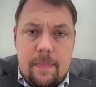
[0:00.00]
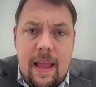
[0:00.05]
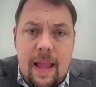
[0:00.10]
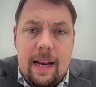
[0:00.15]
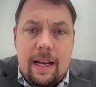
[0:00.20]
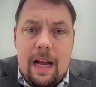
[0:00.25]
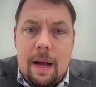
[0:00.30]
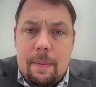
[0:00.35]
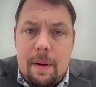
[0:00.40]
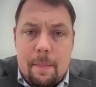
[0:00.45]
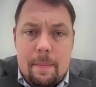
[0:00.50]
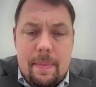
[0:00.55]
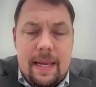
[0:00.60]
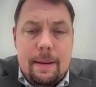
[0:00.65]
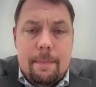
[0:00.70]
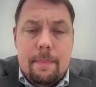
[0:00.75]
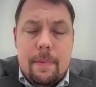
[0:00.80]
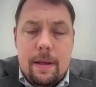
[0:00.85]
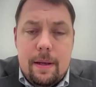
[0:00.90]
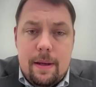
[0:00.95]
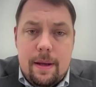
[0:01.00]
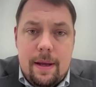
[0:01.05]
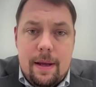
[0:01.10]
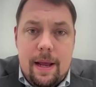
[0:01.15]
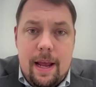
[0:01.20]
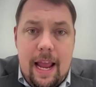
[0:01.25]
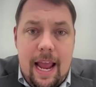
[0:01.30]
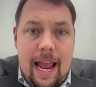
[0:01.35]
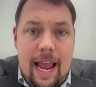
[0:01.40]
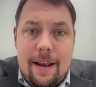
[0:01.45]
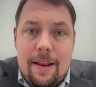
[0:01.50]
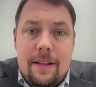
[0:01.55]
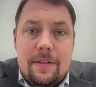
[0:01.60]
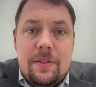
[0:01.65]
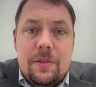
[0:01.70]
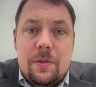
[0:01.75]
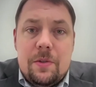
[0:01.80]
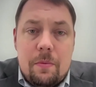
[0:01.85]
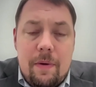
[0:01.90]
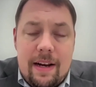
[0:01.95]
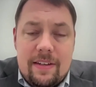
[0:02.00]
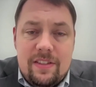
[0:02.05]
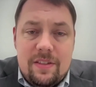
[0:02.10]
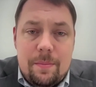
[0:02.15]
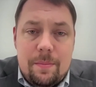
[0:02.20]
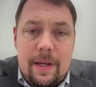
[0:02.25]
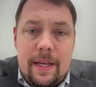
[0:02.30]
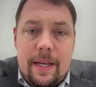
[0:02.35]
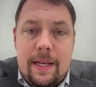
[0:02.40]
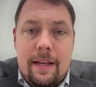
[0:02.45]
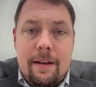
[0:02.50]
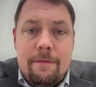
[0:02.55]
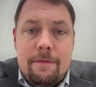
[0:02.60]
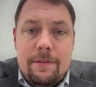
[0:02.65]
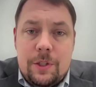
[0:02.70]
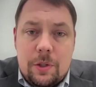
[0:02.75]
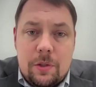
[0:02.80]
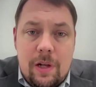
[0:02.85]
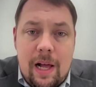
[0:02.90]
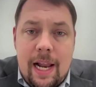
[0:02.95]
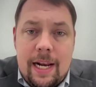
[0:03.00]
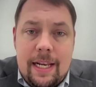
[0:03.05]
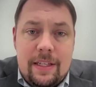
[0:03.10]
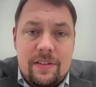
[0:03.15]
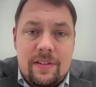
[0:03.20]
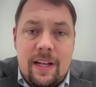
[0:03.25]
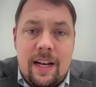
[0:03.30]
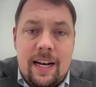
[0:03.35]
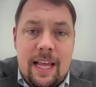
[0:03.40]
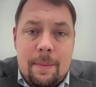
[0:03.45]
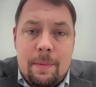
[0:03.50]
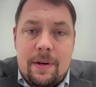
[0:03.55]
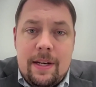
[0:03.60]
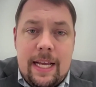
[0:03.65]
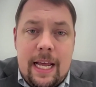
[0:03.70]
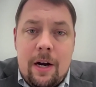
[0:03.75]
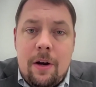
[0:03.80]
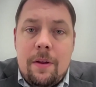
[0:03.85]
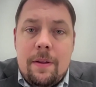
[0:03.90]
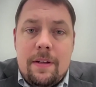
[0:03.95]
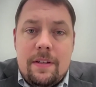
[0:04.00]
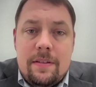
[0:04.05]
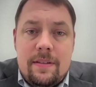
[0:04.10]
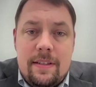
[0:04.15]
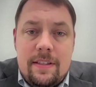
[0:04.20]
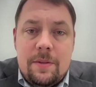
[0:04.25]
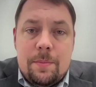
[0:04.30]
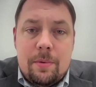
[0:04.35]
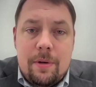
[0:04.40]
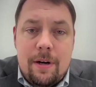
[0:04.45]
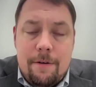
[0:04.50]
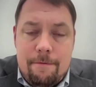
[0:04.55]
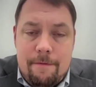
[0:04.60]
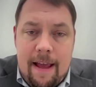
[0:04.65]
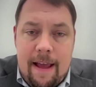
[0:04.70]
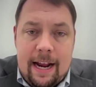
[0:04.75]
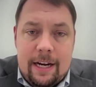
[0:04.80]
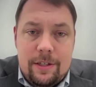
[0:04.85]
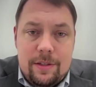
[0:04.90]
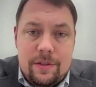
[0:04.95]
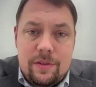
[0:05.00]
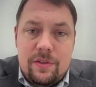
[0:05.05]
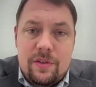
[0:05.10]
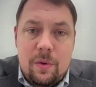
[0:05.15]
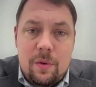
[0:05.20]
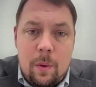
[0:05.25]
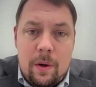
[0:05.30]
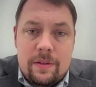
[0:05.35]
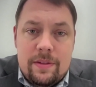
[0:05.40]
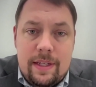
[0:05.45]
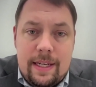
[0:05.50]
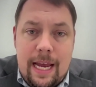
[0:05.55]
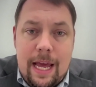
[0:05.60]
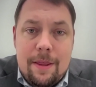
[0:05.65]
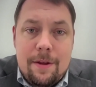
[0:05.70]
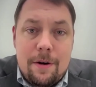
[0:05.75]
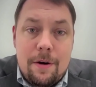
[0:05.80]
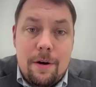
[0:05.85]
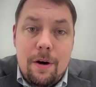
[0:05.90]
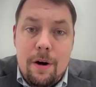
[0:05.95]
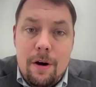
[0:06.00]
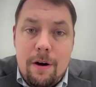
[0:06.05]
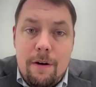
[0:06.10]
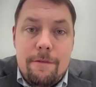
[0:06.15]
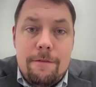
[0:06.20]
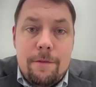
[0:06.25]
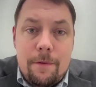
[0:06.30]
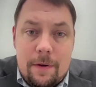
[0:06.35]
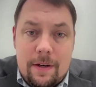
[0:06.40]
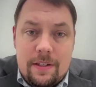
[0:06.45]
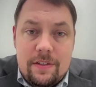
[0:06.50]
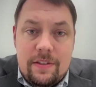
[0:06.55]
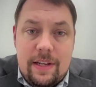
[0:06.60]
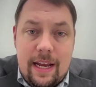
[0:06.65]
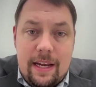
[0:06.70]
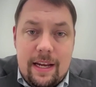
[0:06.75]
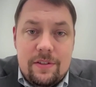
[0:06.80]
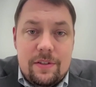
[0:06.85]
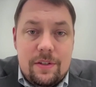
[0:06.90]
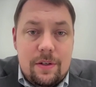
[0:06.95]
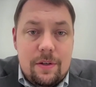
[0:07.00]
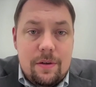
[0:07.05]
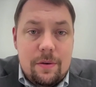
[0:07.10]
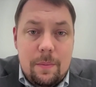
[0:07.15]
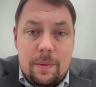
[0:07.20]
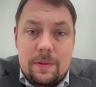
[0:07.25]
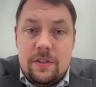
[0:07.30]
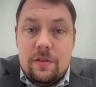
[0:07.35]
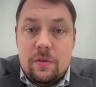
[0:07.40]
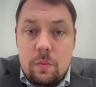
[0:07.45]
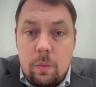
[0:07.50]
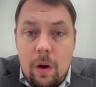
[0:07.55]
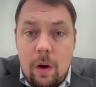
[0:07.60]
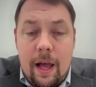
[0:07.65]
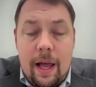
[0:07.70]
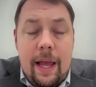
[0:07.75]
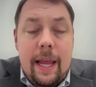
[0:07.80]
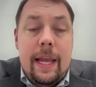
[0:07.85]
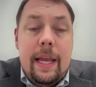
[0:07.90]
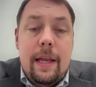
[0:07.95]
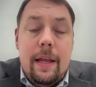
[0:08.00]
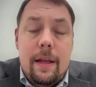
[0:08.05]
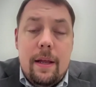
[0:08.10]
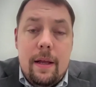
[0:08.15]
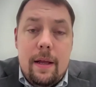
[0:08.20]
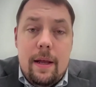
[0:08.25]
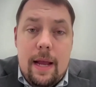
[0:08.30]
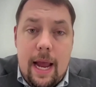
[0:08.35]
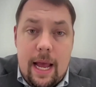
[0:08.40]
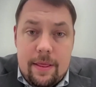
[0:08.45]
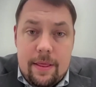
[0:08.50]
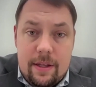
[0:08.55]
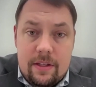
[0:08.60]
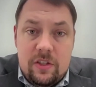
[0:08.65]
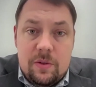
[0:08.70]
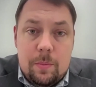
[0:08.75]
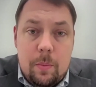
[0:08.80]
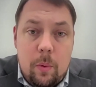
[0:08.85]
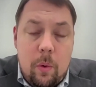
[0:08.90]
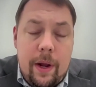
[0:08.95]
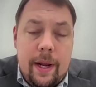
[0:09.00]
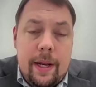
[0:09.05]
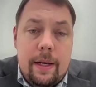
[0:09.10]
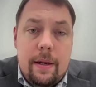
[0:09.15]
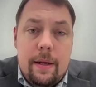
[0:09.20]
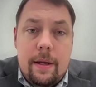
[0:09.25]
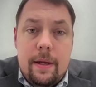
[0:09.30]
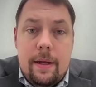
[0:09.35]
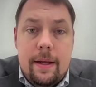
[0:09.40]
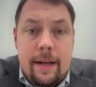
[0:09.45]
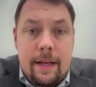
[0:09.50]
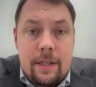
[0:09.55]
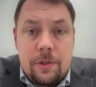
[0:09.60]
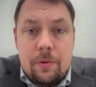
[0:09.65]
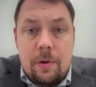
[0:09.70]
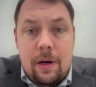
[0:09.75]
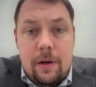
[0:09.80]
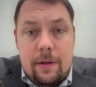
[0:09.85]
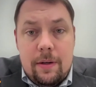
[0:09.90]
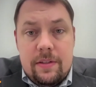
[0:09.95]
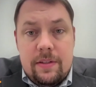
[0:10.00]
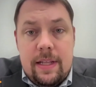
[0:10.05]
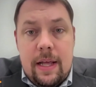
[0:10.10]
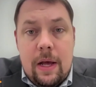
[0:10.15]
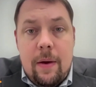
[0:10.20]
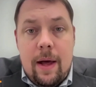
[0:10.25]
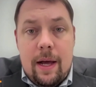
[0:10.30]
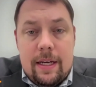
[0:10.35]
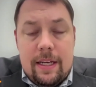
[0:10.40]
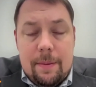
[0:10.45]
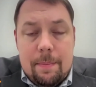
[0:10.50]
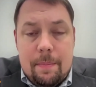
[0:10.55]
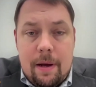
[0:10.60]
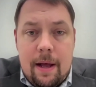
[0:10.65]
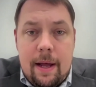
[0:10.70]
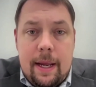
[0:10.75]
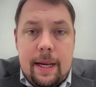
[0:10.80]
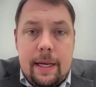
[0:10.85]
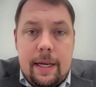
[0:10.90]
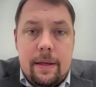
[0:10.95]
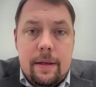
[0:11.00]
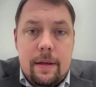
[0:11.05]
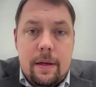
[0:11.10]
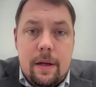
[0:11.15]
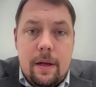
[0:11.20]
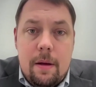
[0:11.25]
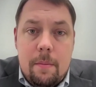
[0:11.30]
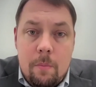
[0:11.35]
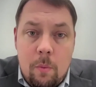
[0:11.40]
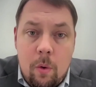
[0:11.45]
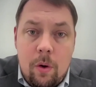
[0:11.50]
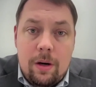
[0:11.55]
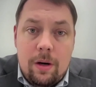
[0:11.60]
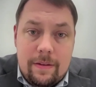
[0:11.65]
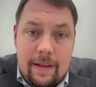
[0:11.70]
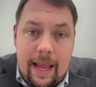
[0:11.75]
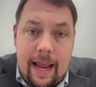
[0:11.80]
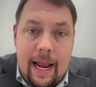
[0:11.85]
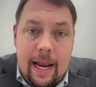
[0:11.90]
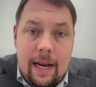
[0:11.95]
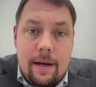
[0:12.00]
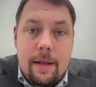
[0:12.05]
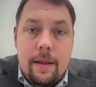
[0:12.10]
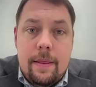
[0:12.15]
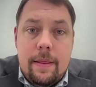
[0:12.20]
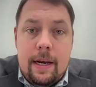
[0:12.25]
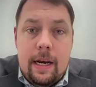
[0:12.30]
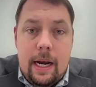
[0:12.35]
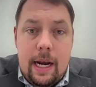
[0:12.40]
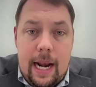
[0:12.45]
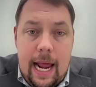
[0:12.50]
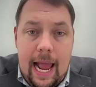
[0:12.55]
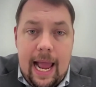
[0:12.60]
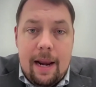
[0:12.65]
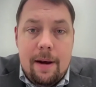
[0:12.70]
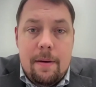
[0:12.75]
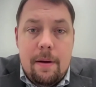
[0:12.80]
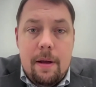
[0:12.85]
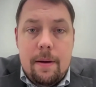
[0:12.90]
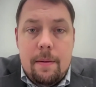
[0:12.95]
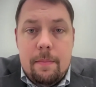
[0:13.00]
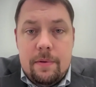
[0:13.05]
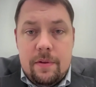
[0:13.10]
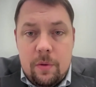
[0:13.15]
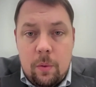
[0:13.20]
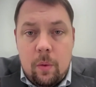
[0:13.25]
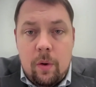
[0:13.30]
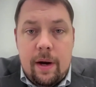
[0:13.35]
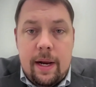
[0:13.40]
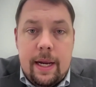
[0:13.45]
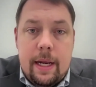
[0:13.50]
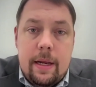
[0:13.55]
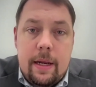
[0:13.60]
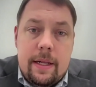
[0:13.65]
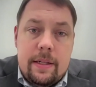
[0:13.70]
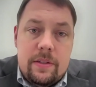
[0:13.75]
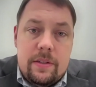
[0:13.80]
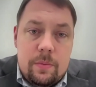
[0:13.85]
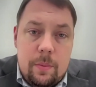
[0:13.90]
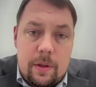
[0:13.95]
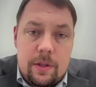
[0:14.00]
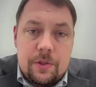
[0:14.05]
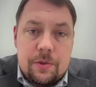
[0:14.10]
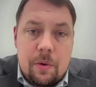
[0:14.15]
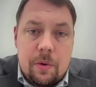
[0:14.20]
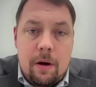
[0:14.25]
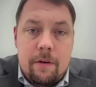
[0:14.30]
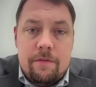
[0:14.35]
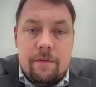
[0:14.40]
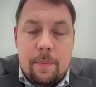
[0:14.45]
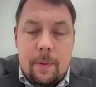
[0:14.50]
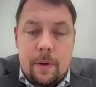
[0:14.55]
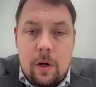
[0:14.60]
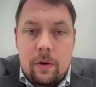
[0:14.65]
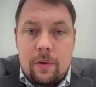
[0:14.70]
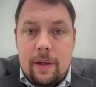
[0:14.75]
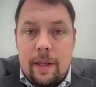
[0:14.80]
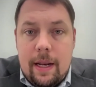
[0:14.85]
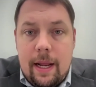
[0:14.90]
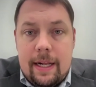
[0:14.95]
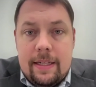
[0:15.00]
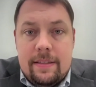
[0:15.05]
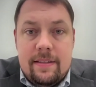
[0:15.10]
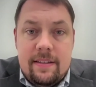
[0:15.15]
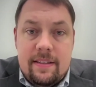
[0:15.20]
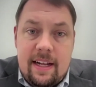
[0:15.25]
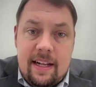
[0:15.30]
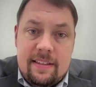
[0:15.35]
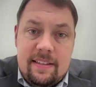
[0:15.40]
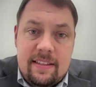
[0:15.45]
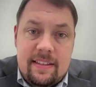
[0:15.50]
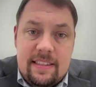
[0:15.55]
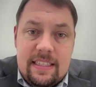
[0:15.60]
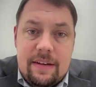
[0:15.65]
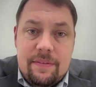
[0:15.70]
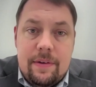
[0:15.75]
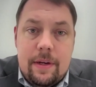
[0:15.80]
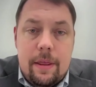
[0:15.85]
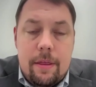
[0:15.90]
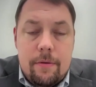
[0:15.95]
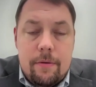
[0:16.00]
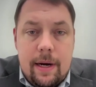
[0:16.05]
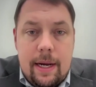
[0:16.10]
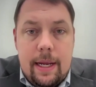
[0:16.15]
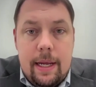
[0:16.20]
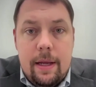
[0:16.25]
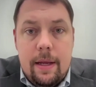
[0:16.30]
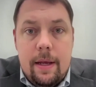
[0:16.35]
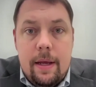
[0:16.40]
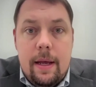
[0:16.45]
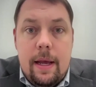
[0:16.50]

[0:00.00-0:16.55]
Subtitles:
and Khamamim. And this is a recipe, if Jelani is not able to get all these disparate factions to work together, for disaster, which is why, at this point, Israel is now occupying more land than it had during its withdrawal from the Golan Heights in 1973.